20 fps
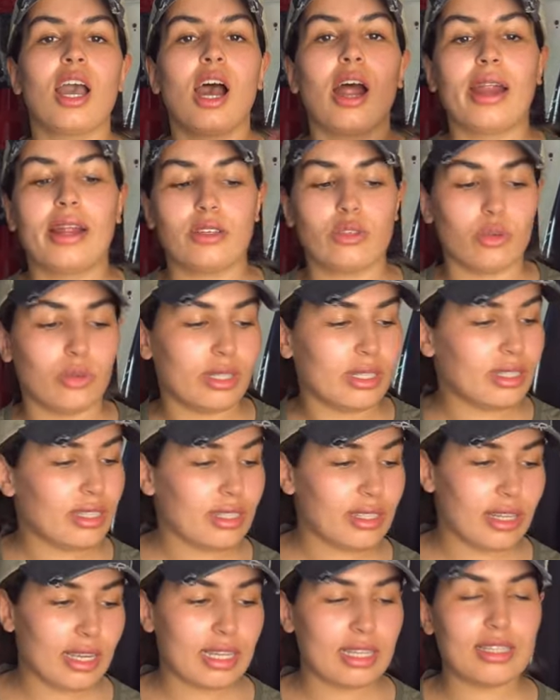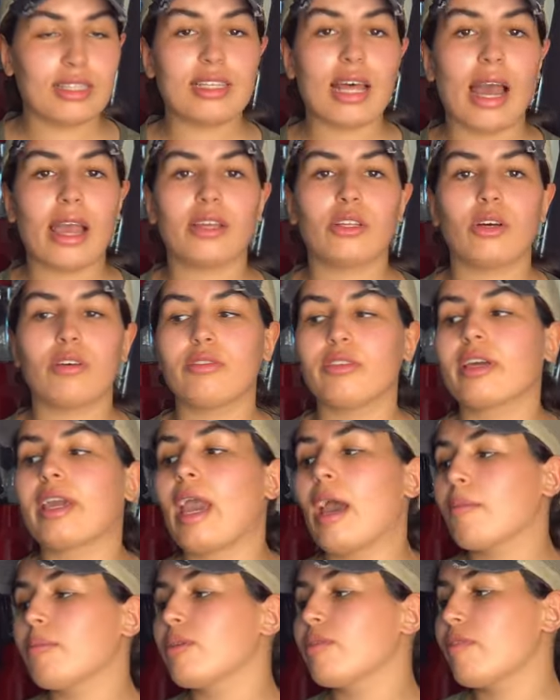All right, so this is the inside of the
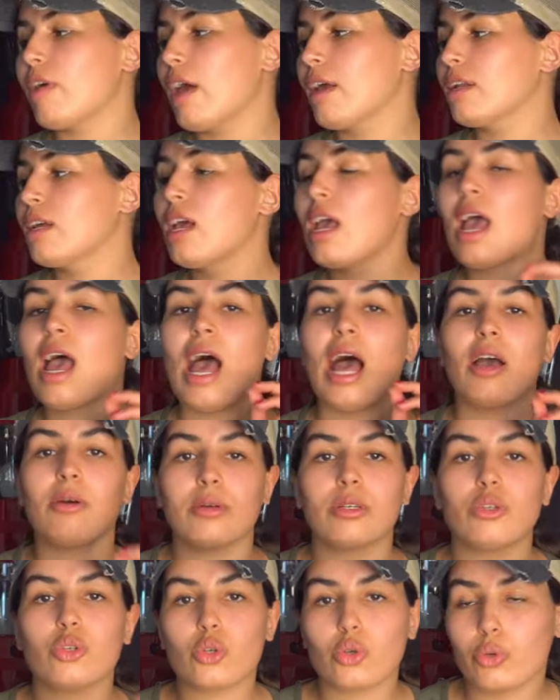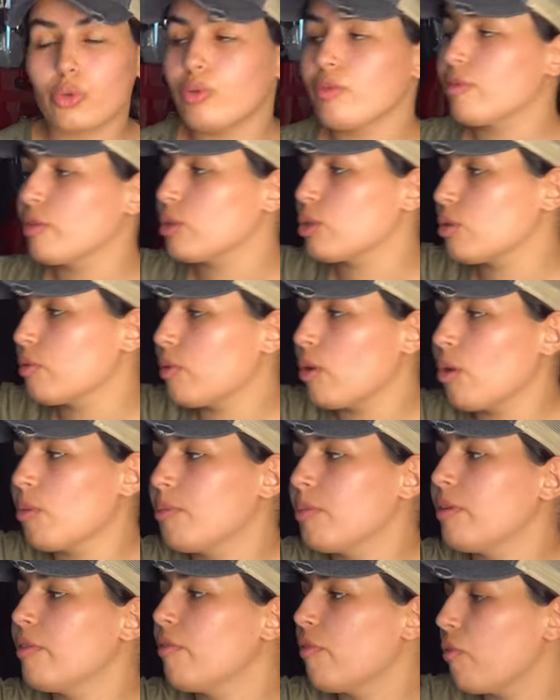camper van. I want to show you, first of all,
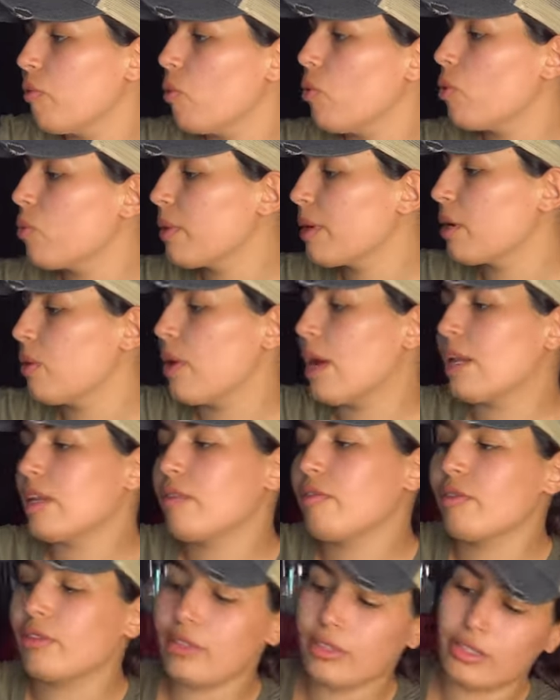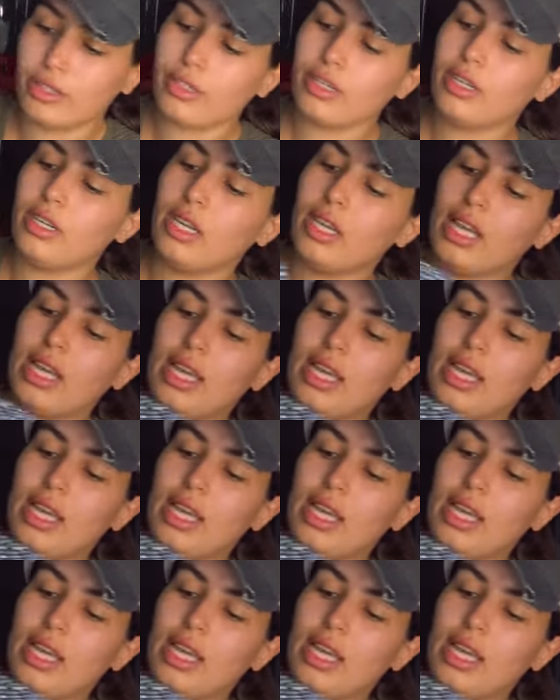before we go any further,